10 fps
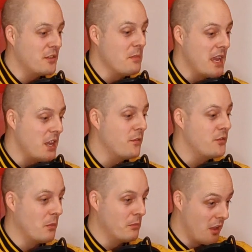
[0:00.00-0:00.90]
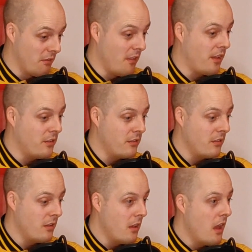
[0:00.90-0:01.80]
the media have jumped on this
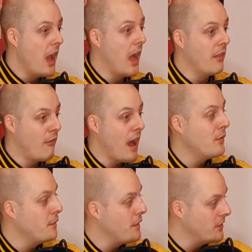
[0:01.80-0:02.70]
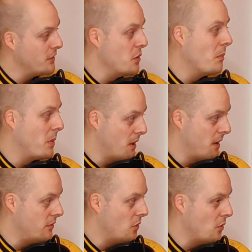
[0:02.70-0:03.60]
and rival fans are jumping on
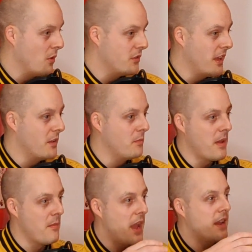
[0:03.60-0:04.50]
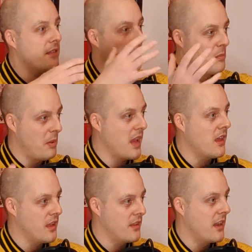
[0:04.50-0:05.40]
it so much, it's being made into this bigger
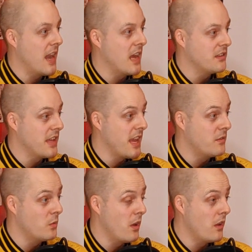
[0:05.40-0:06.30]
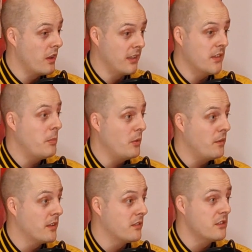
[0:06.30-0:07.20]
thing than it actually is. Where as Liverpool yeah.
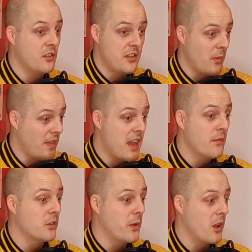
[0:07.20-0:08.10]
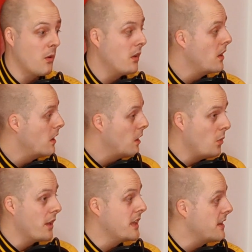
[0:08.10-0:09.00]
fans, you sit with any of us, we go,
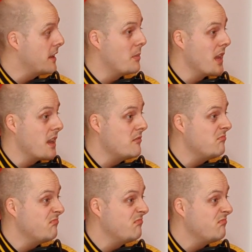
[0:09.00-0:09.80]
what you said at the beginning.